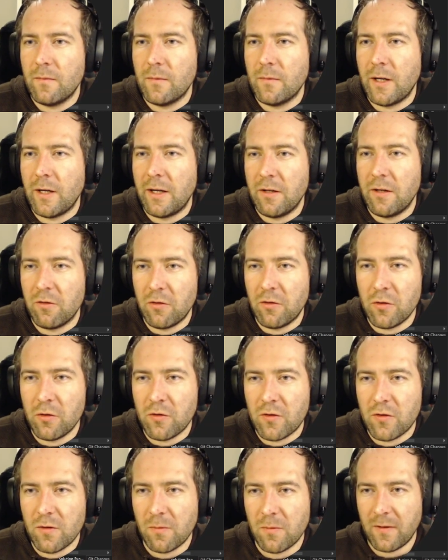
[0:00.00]
I
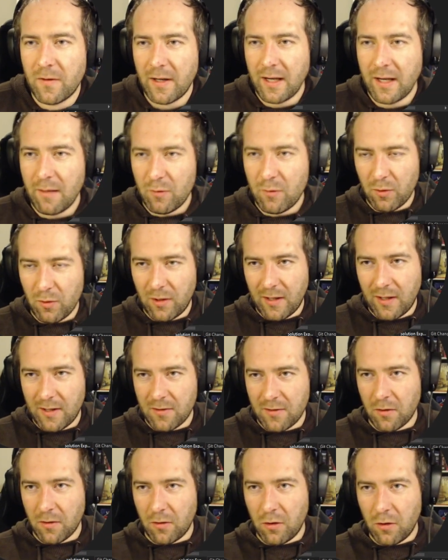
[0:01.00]
introduced some types, but
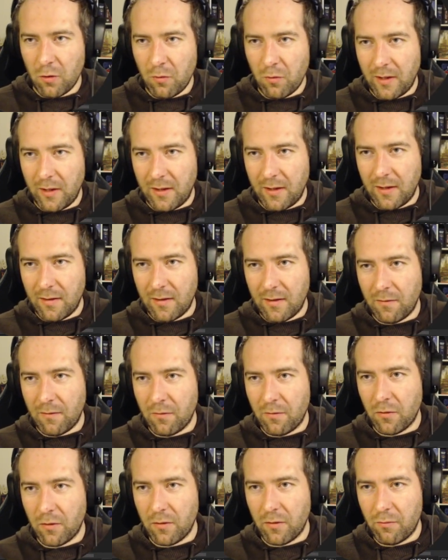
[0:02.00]
that's not new. We did that
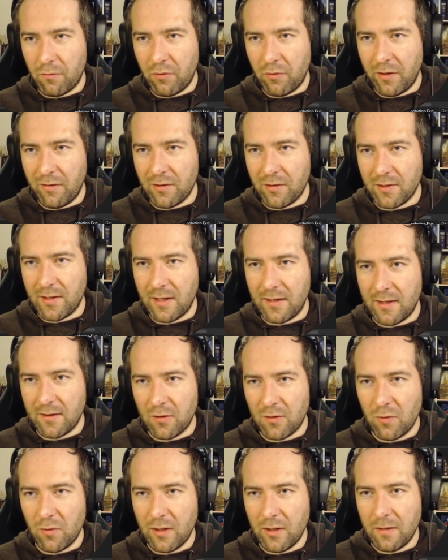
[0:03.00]
for previous days
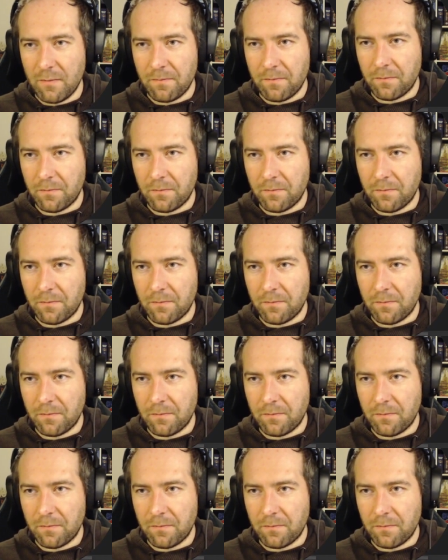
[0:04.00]
as well.